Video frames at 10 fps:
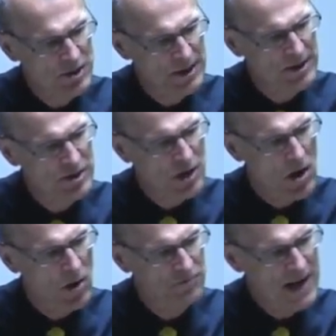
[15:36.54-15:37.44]
and
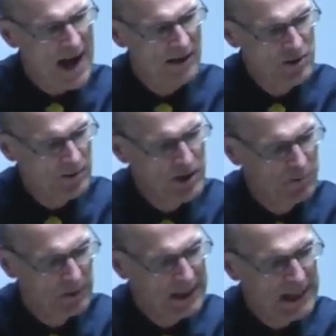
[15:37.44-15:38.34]
dissolve doubts or
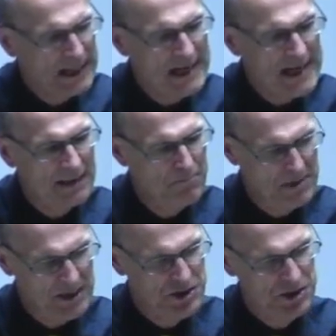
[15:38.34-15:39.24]
explain
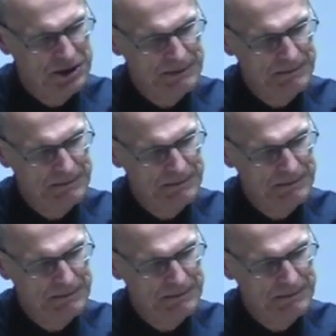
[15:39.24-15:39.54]
enigmas.